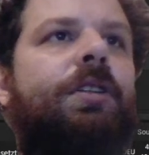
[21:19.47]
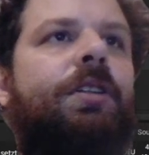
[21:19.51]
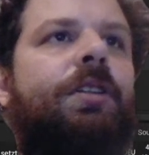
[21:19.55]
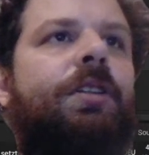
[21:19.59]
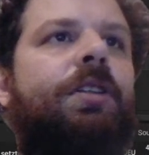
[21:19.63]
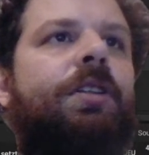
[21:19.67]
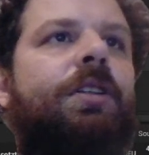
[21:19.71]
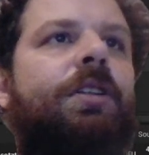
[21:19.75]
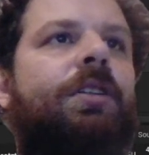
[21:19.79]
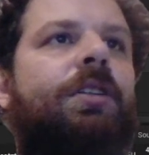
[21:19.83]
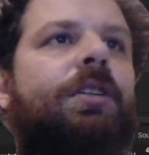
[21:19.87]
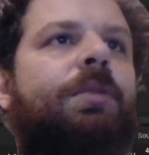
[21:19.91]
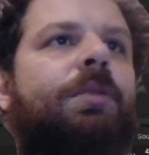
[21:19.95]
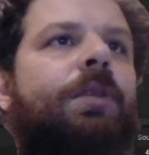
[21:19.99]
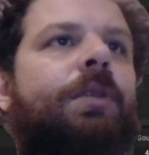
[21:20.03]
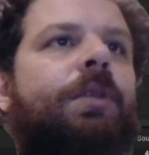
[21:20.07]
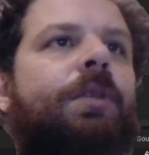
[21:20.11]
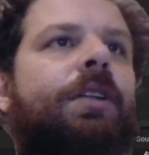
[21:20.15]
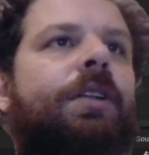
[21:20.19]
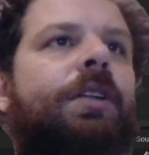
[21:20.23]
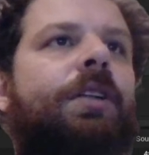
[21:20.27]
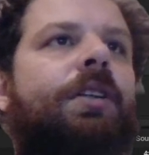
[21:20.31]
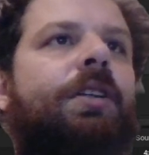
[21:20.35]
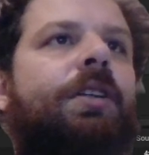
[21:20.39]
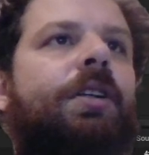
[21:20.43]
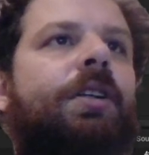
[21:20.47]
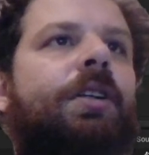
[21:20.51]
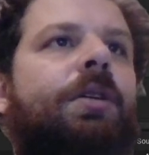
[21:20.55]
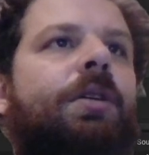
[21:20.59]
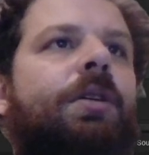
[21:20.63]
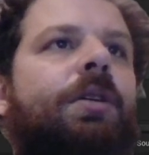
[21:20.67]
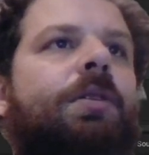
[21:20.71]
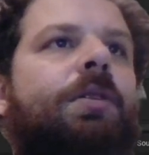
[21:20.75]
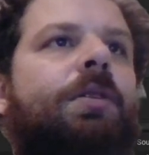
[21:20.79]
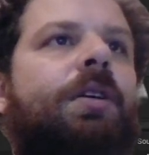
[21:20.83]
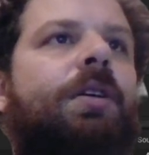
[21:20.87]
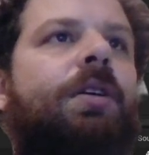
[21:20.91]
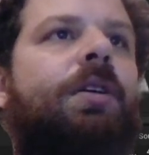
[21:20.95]
And then right now,
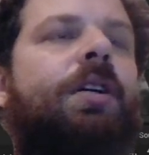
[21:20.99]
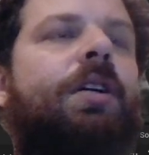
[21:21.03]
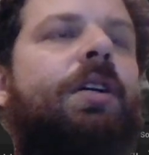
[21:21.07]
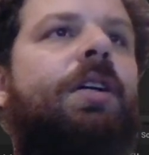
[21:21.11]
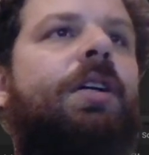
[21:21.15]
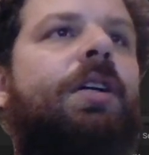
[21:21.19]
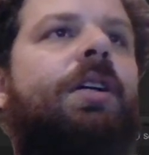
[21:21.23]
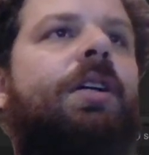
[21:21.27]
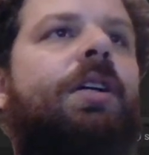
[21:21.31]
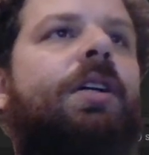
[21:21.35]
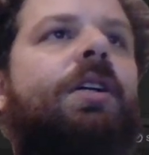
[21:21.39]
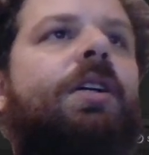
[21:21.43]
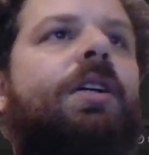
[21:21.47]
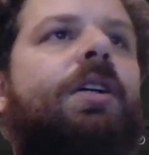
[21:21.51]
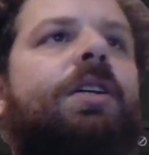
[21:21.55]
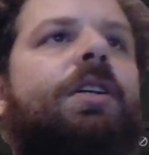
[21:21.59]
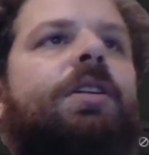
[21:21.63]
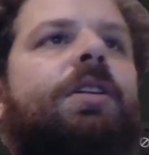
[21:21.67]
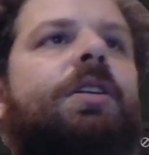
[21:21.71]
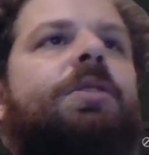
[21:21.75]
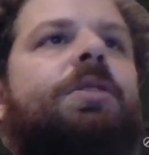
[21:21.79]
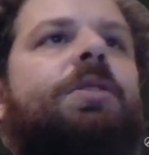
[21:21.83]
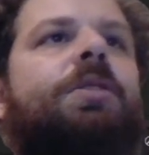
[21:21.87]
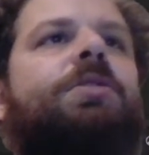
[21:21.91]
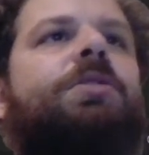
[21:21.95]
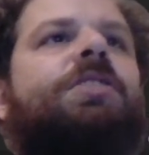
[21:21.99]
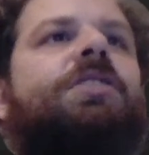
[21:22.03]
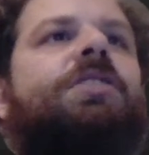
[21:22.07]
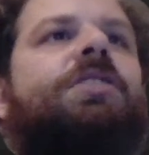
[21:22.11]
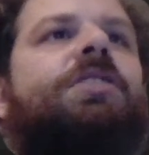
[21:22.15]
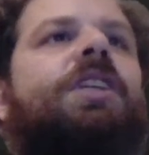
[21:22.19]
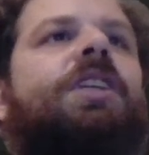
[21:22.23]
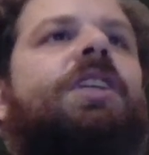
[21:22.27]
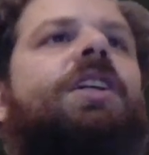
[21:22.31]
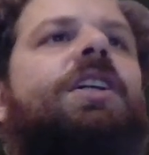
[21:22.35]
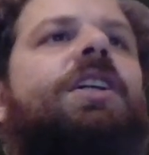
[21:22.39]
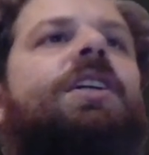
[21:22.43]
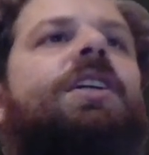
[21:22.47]
you
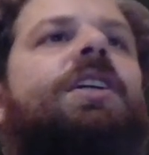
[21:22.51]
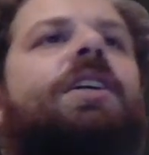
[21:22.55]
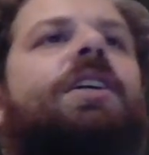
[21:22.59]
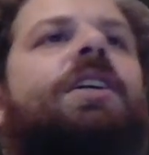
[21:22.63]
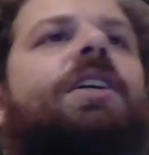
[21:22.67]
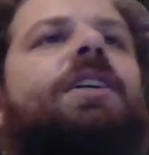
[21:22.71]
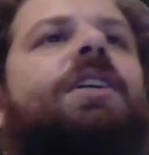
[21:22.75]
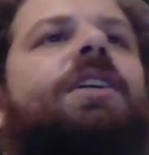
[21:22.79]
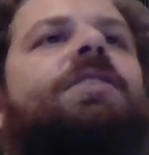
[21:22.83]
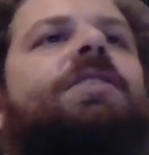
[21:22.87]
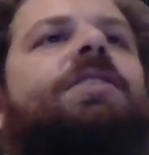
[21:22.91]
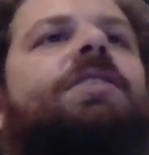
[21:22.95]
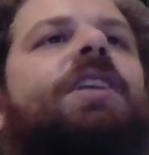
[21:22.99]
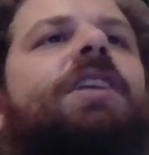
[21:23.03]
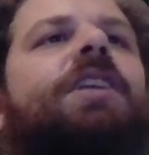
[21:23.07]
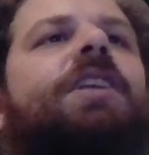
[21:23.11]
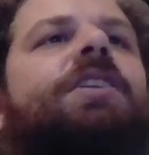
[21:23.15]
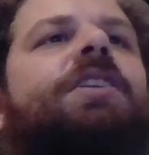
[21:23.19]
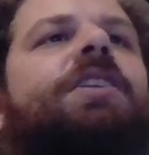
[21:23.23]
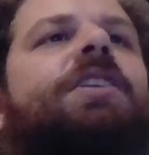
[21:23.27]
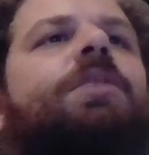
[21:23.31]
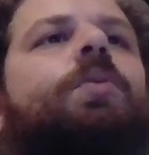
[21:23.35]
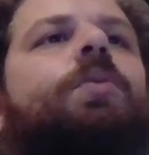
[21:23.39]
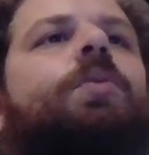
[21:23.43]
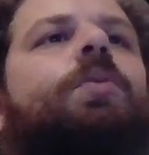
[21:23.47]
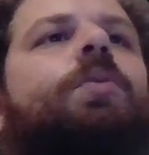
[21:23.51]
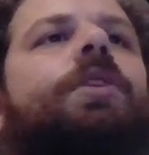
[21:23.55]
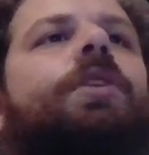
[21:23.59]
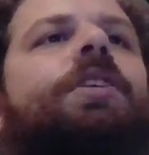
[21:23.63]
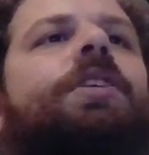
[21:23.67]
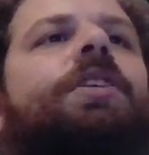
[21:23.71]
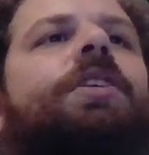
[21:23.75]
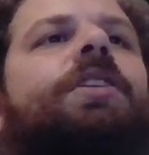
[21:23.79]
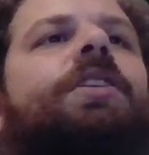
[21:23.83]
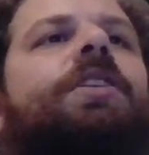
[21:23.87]
see, it's actually working.